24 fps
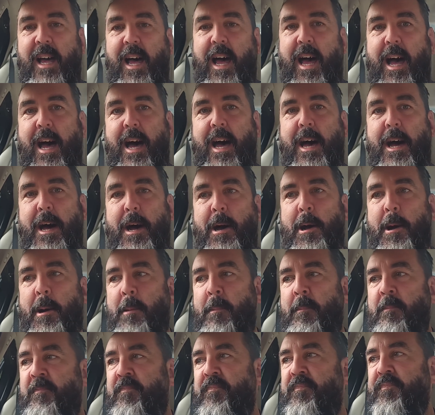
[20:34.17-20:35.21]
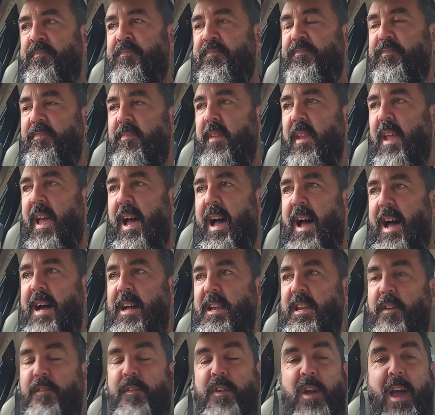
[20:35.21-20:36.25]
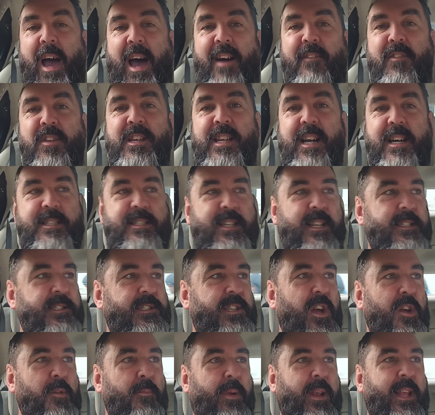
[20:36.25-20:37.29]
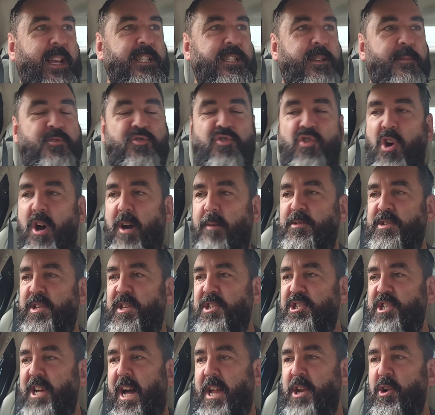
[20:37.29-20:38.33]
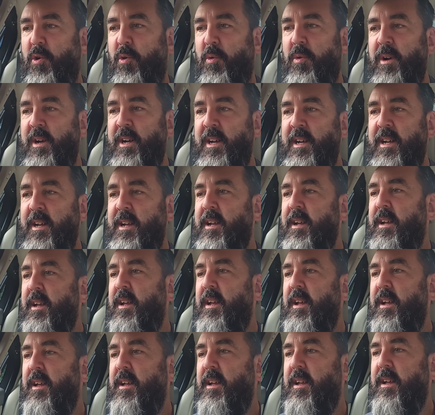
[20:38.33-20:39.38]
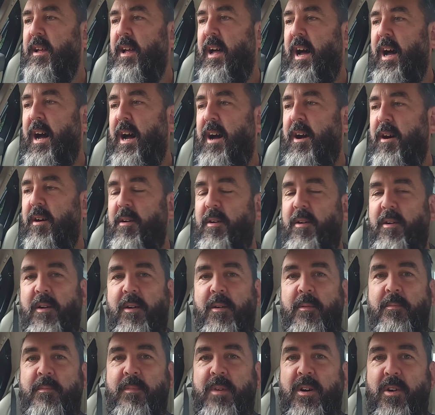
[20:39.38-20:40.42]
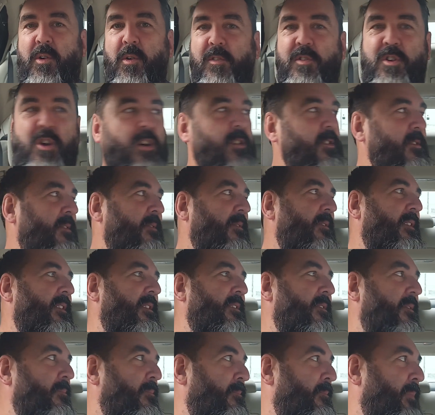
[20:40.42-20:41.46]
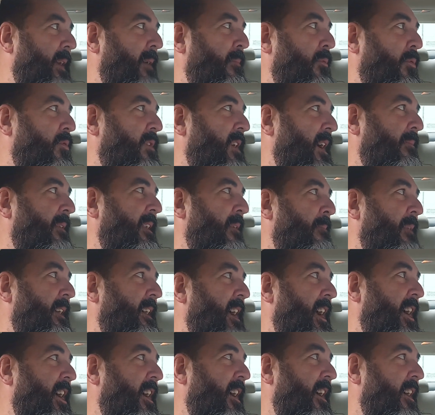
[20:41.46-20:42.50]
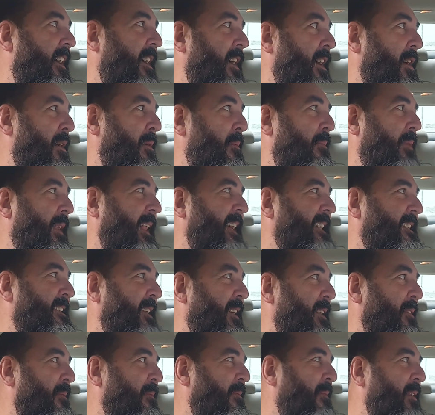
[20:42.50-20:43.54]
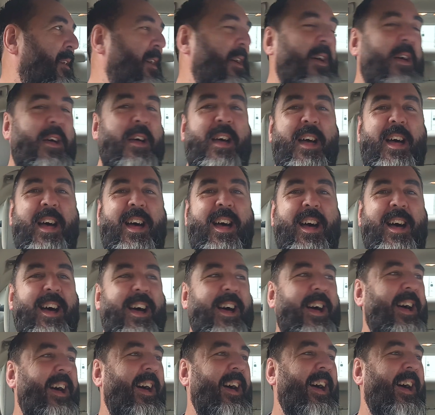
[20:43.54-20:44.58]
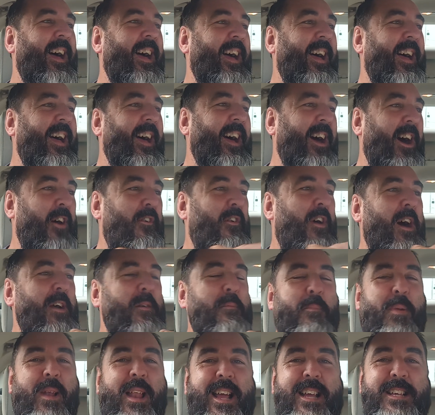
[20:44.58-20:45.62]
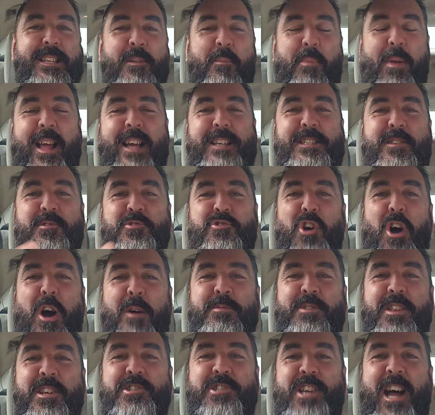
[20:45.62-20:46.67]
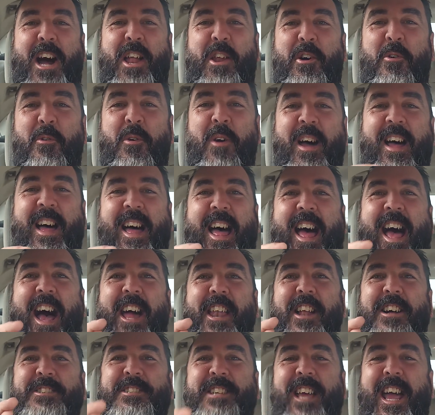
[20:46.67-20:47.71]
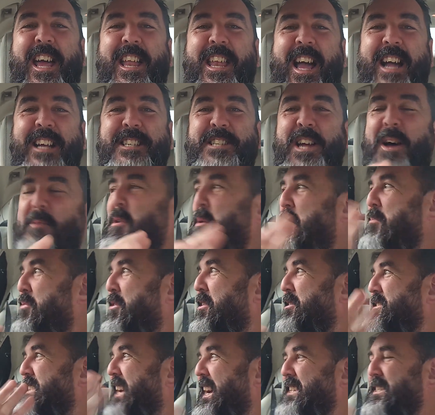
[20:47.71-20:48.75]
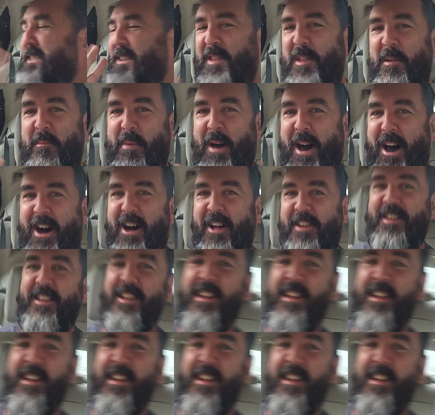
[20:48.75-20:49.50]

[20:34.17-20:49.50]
And if you haven't yet done so, please subscribe to the channel. I've got people coming in the car. Please. Coming in the car because you said we'd be back in time. All right, please subscribe to the channel, and I'll see you next time on Projects in the Barn.